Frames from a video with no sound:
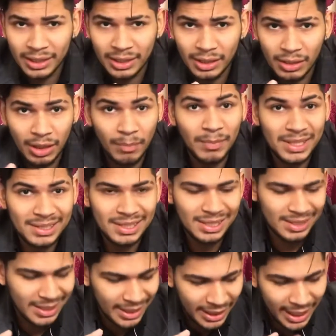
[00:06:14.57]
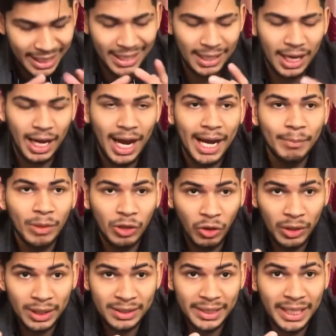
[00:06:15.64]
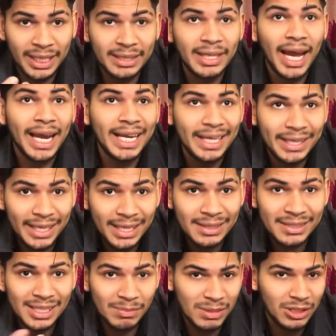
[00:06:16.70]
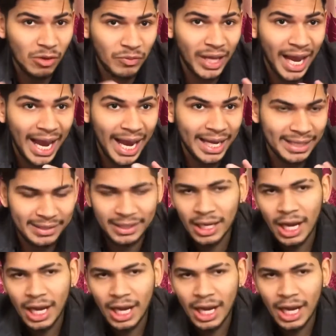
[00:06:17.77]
muscles in hypertonicity in the intrinsic muscle of the hand,